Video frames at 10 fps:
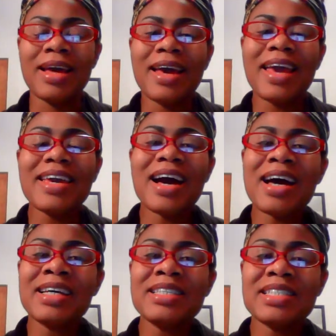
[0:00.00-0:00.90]
Hey
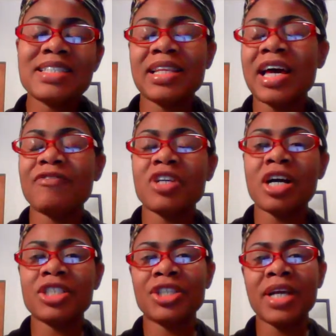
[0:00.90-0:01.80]
guys, it's the Life
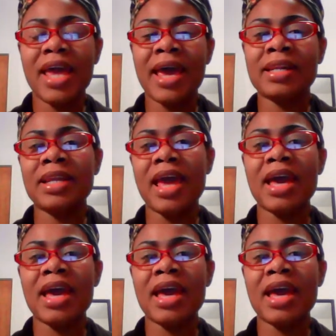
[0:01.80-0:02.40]
Doctor again,